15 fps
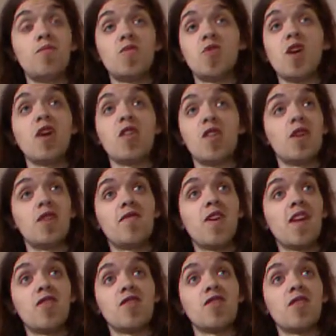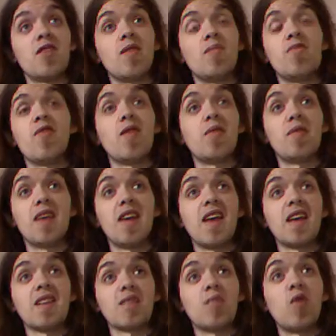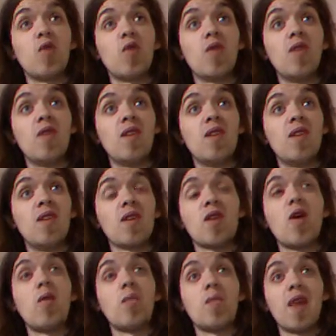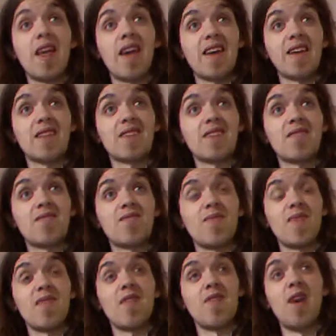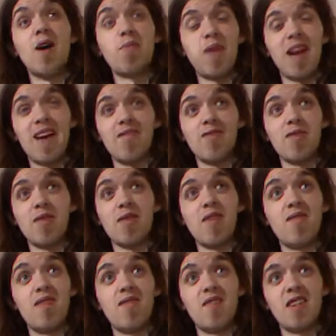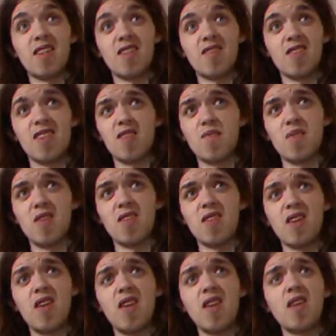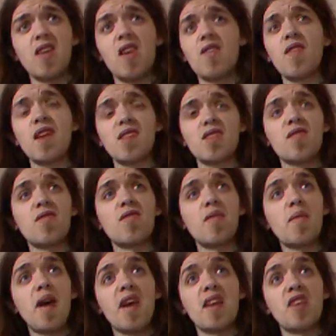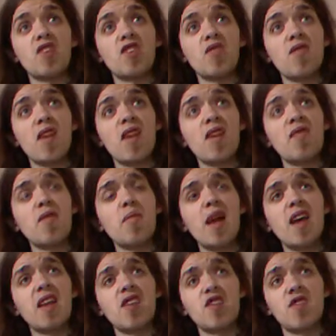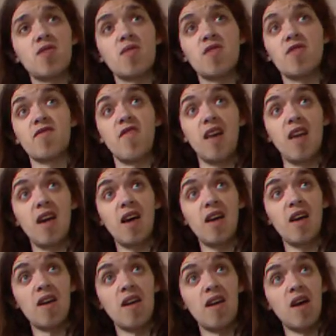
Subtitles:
Jungle Adventure probably has more complex platforming than this does. But that's not the main issue here. The main issue is filler.